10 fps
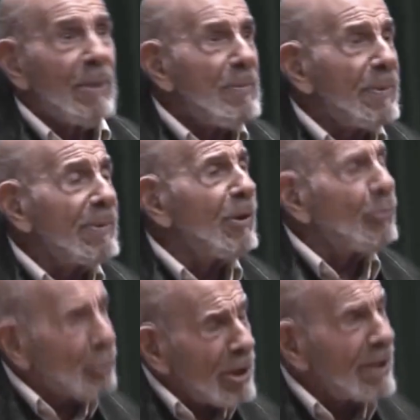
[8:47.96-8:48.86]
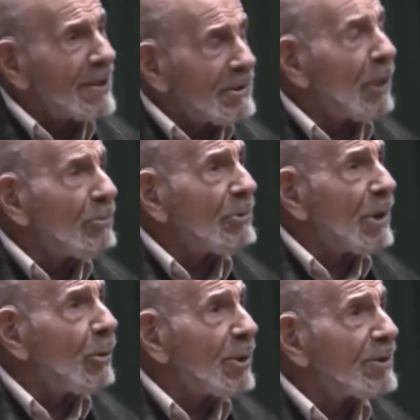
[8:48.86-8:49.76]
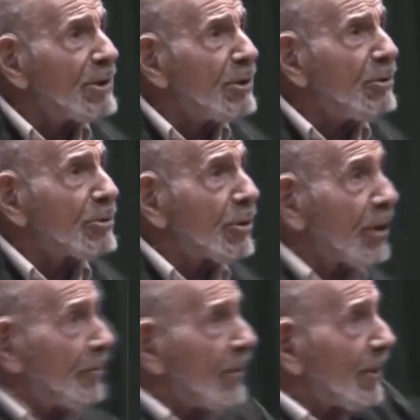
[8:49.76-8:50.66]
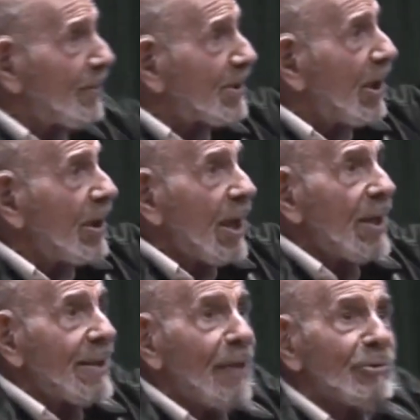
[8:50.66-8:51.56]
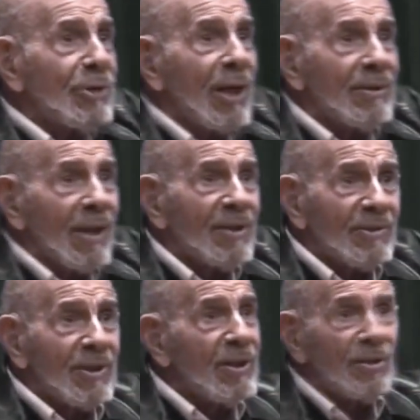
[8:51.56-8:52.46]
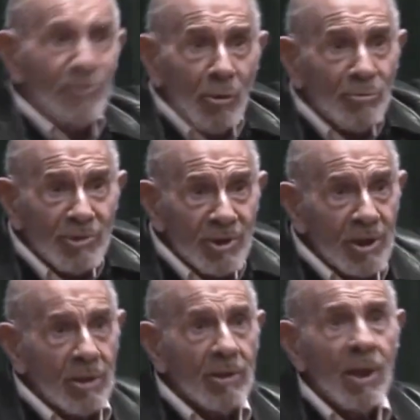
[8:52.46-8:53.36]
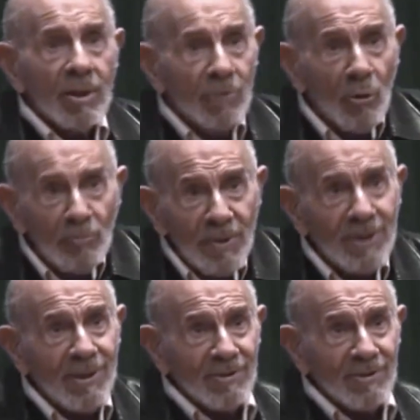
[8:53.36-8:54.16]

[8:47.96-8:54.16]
People really don't know what to do, so they put up a sign, thou shalt not steal, don't be